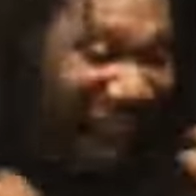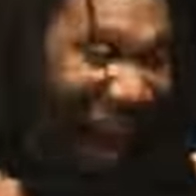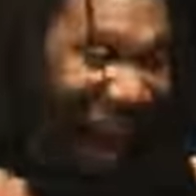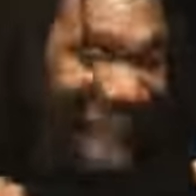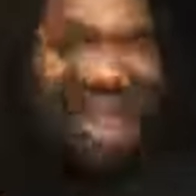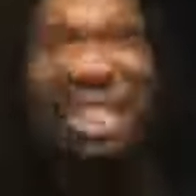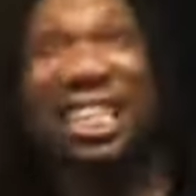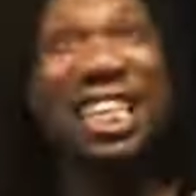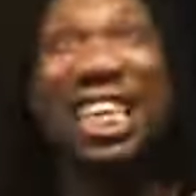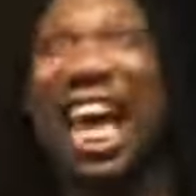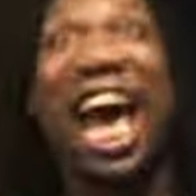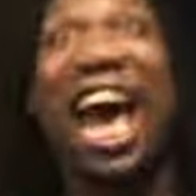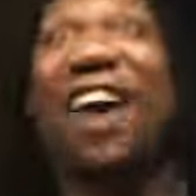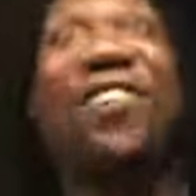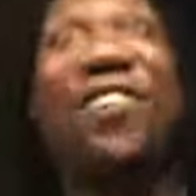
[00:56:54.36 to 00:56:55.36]
fashion,
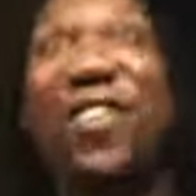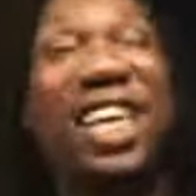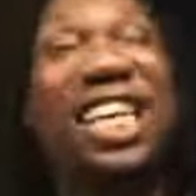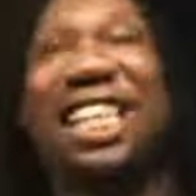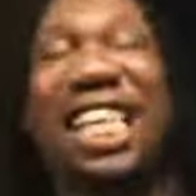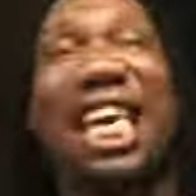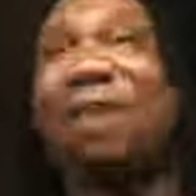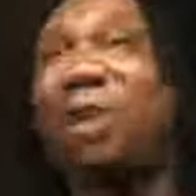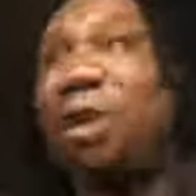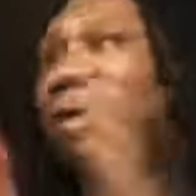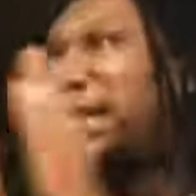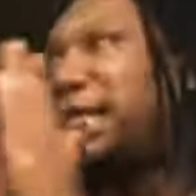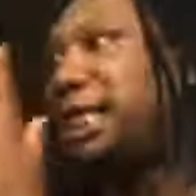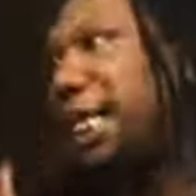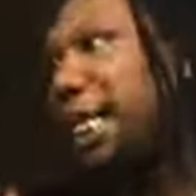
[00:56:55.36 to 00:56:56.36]
everything we
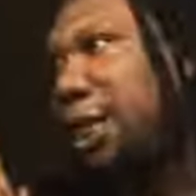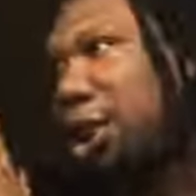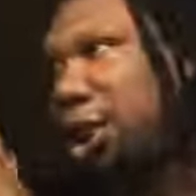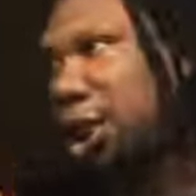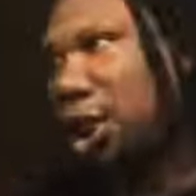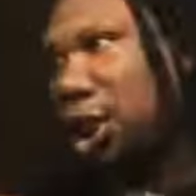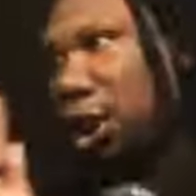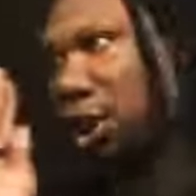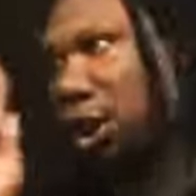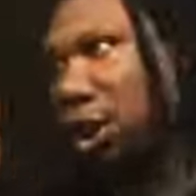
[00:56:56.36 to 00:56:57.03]
were teaching.